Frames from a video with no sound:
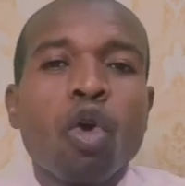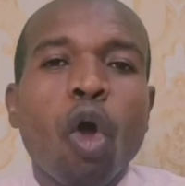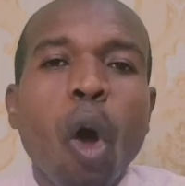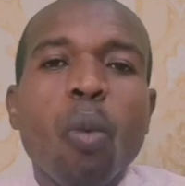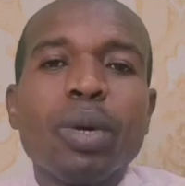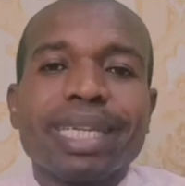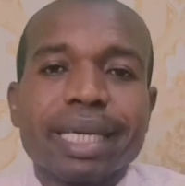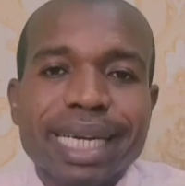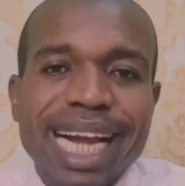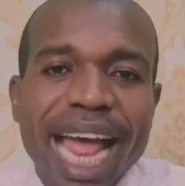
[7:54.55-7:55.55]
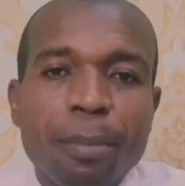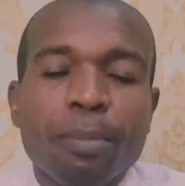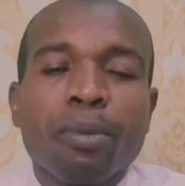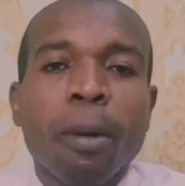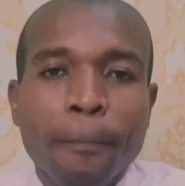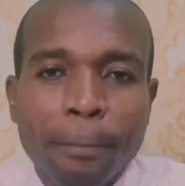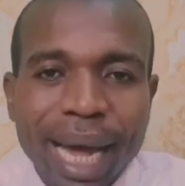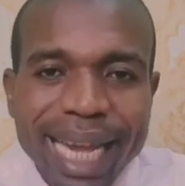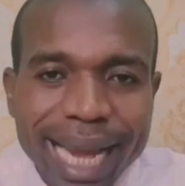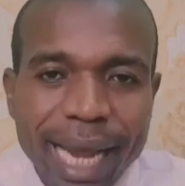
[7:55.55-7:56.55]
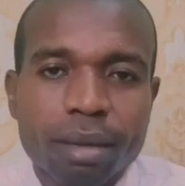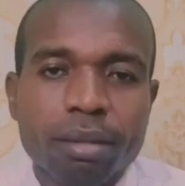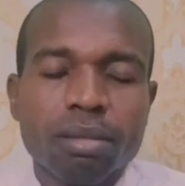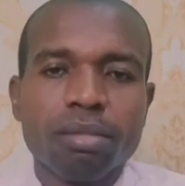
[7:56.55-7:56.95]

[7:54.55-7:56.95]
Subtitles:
come with ripe banana.